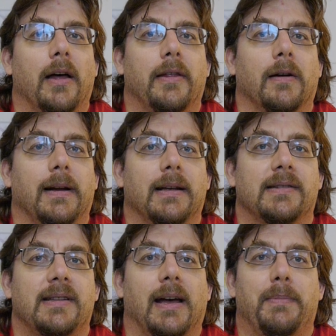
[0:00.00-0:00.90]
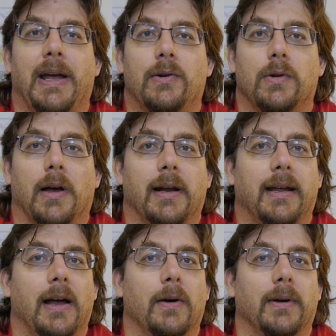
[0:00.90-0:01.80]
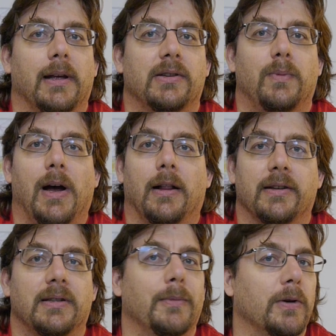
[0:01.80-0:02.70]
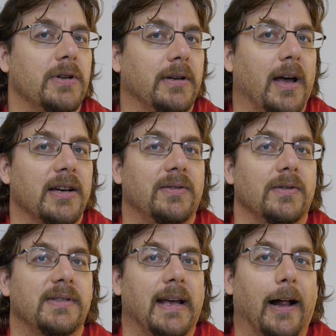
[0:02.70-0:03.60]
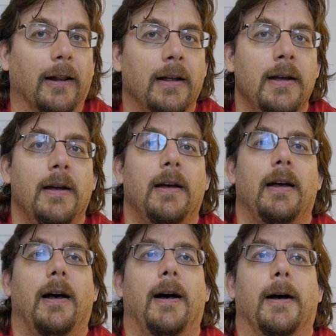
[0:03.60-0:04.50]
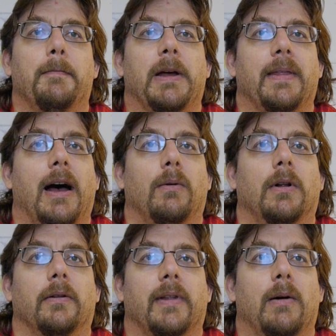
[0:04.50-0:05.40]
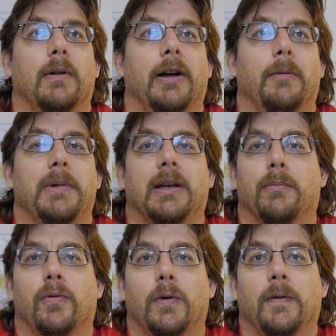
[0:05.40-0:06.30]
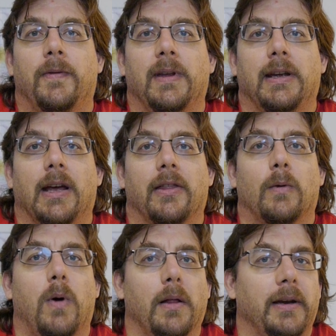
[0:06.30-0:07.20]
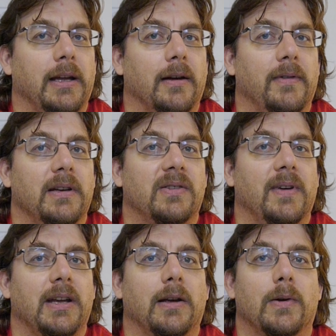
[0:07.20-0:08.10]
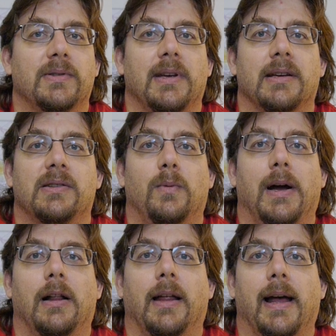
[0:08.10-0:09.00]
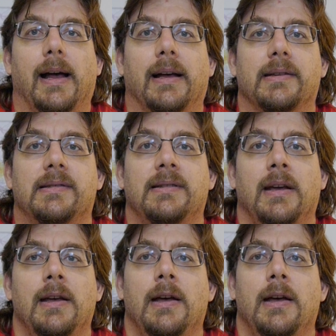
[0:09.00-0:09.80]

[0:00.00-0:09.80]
there is that Patreon account as well as the merchandise for sale. And that will help me improve the quality of these videos, as well as